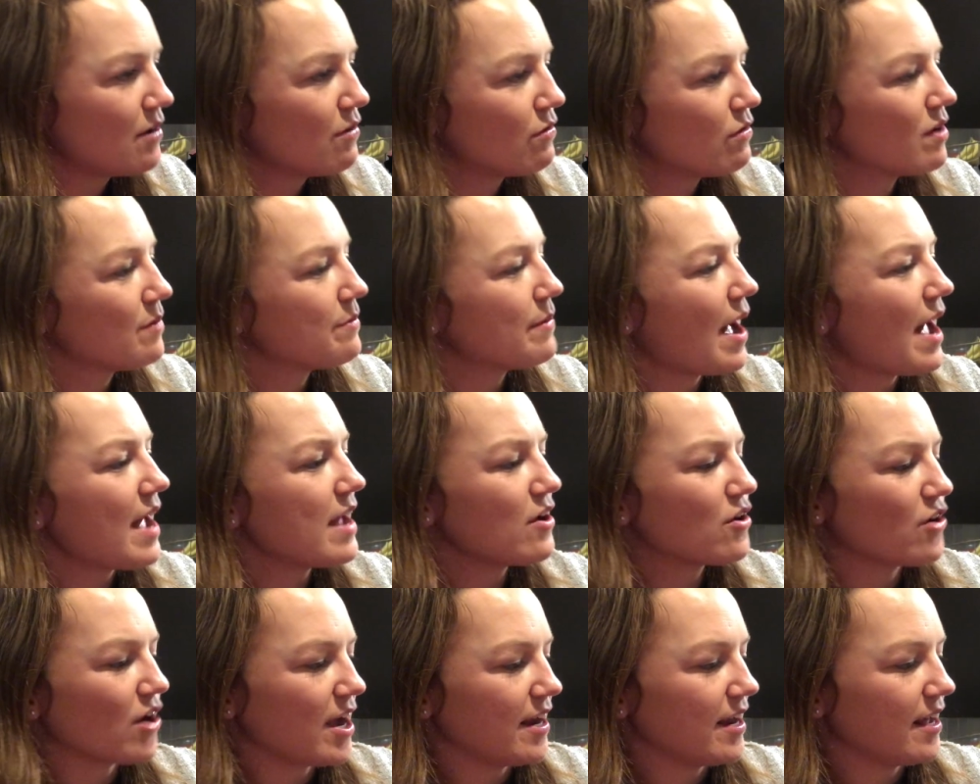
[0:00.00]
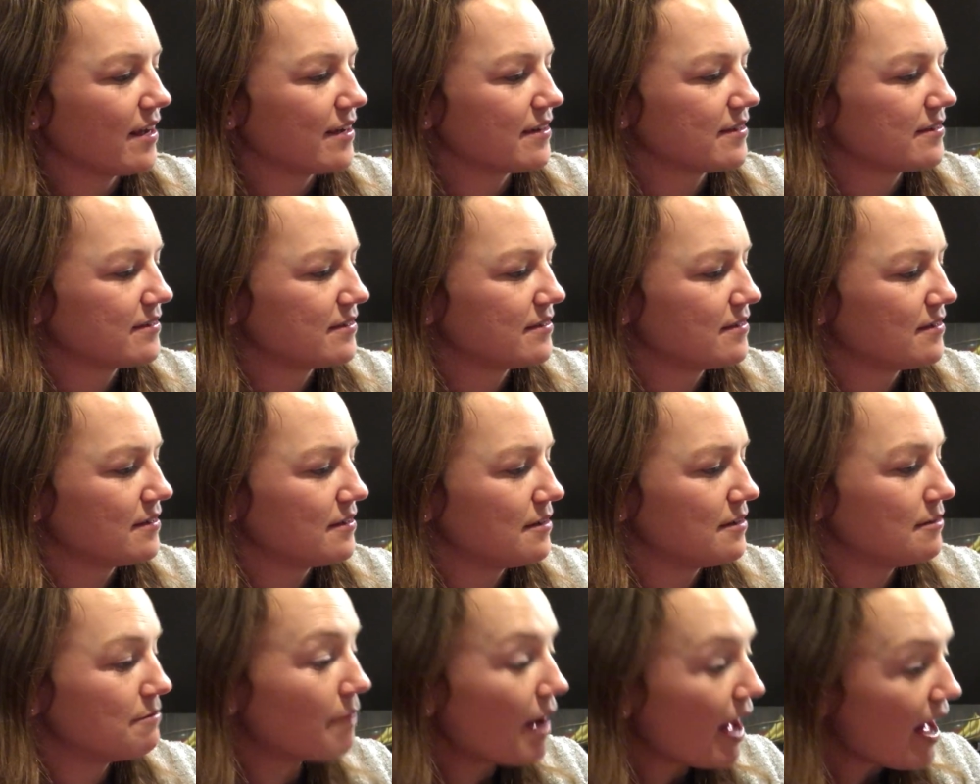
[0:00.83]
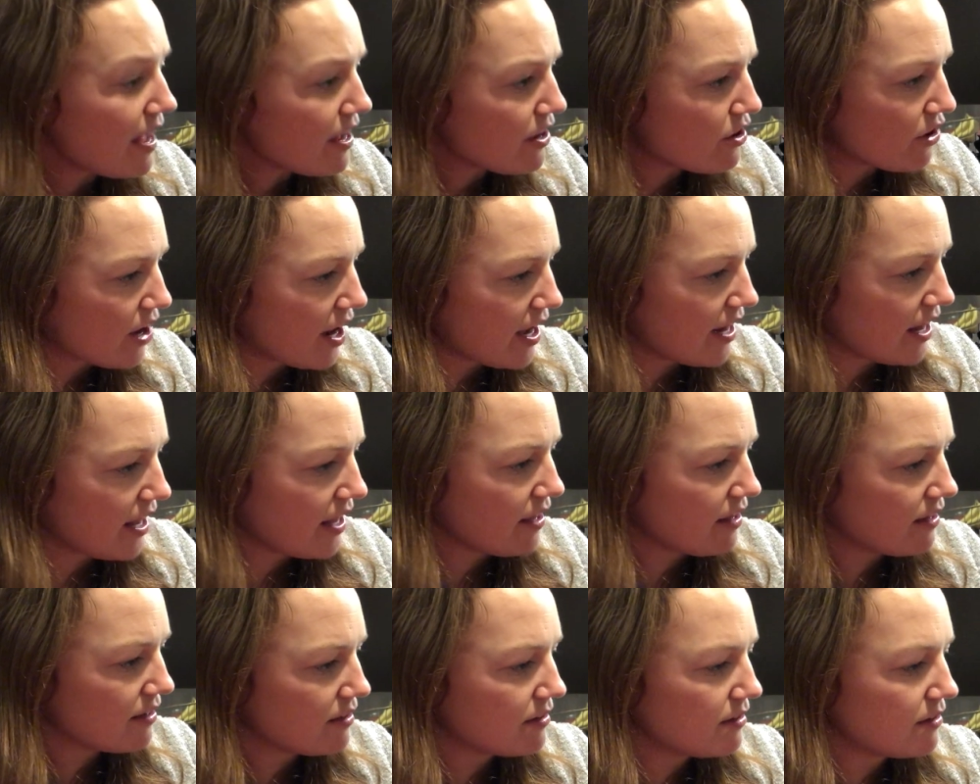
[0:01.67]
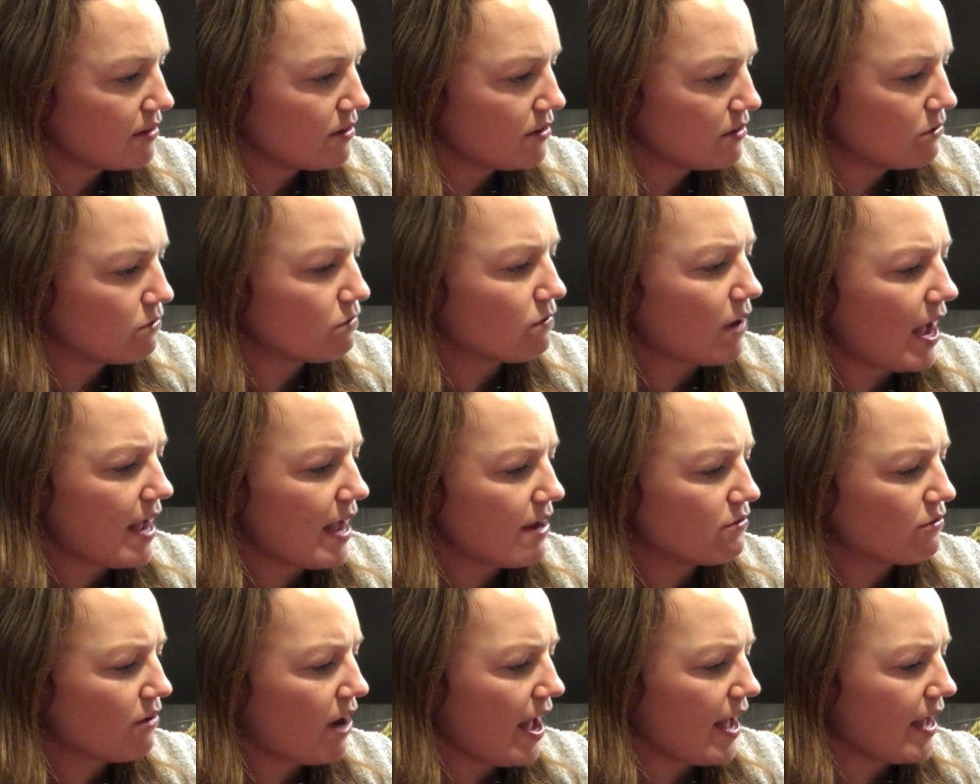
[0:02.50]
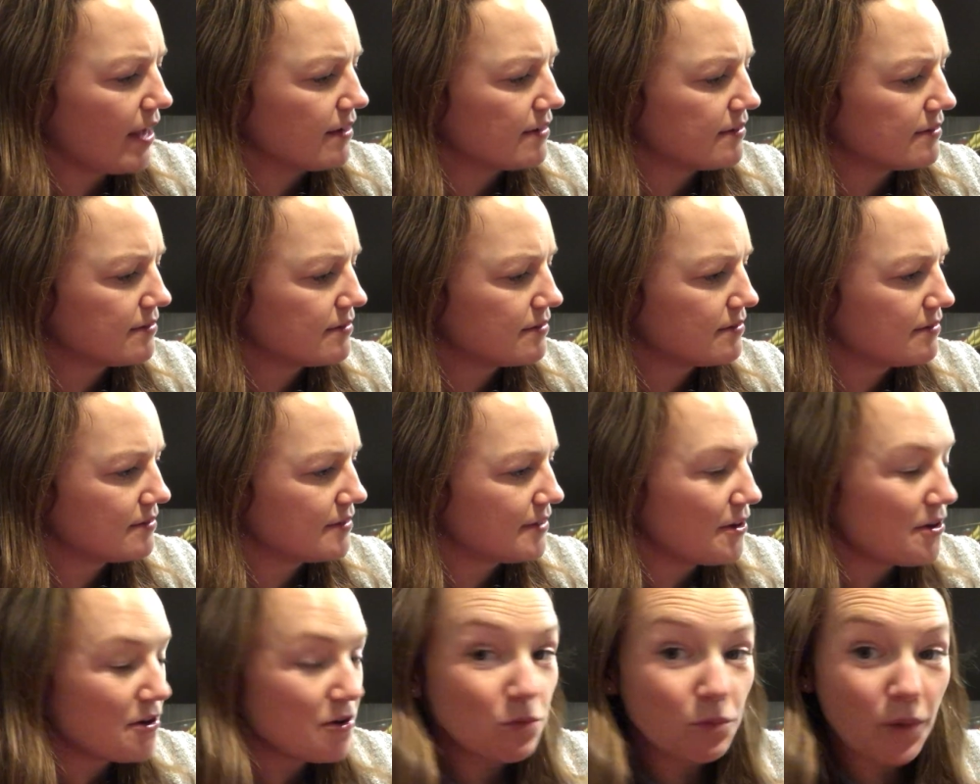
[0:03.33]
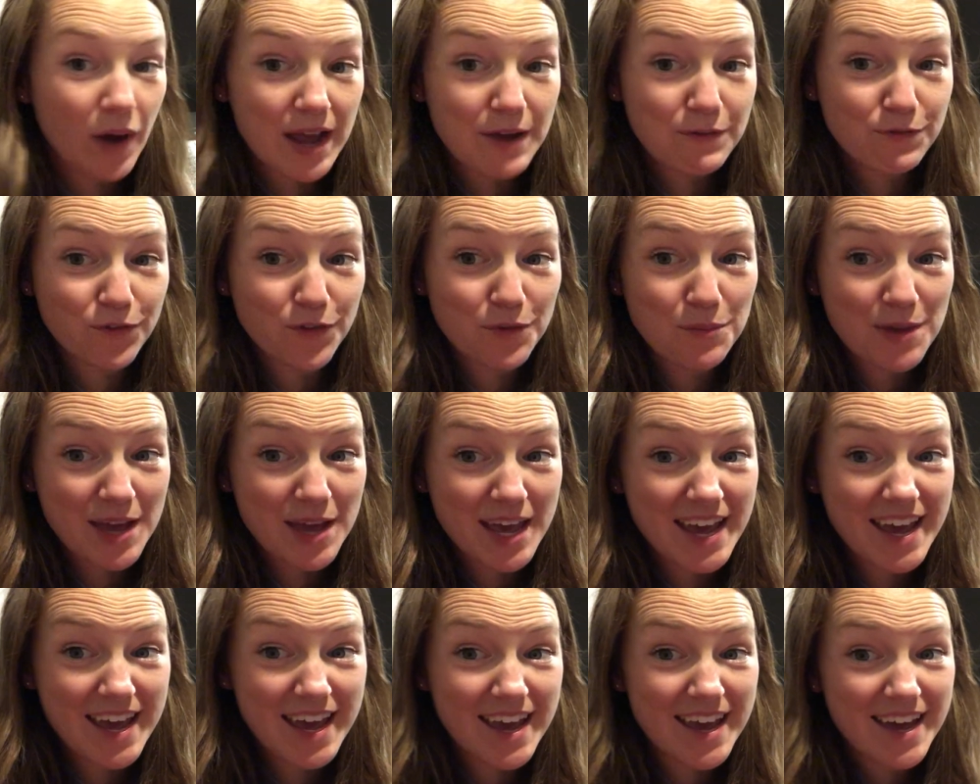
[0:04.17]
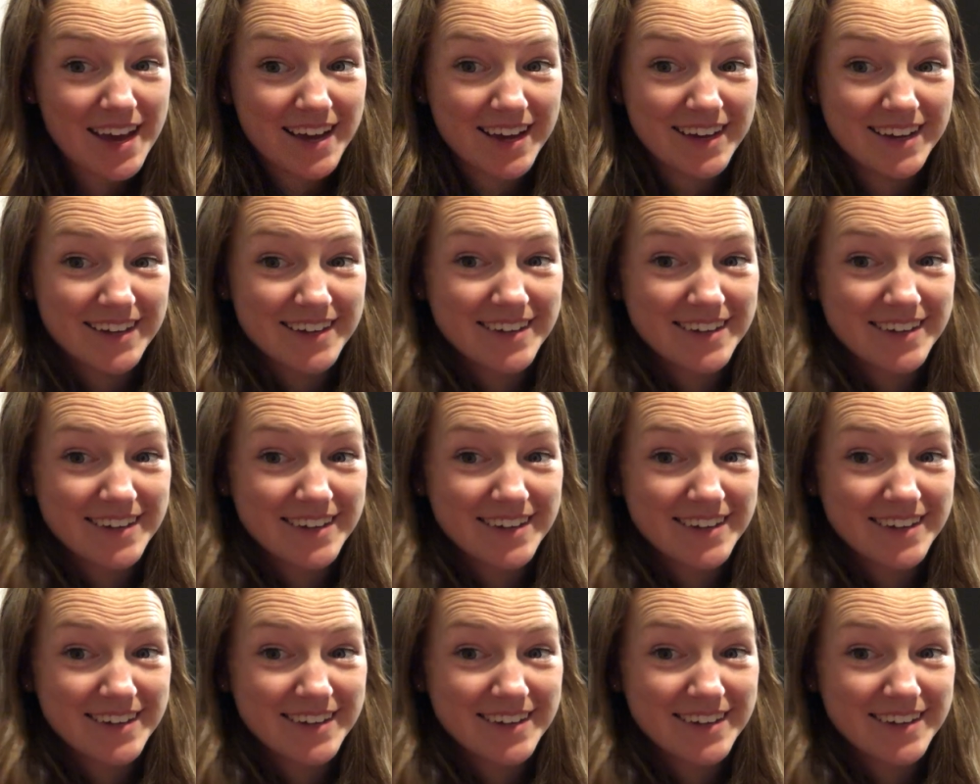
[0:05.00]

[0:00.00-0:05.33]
We're migrating. Migrating? Right, right. Wait for me.